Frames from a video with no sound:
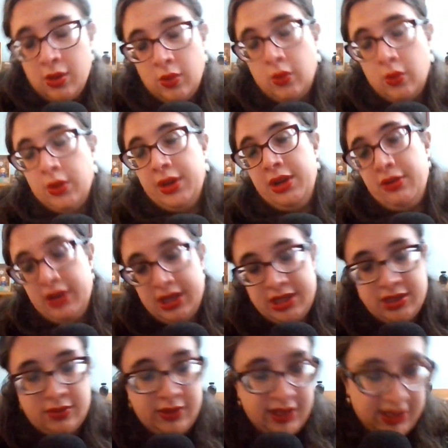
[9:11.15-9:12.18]
or you can
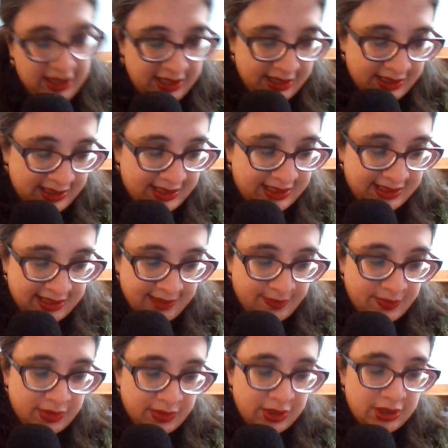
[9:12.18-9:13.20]
do it in step
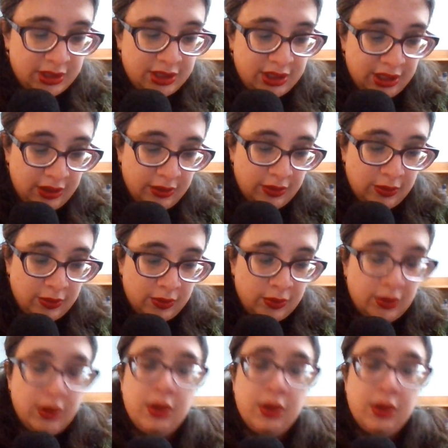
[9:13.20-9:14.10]
2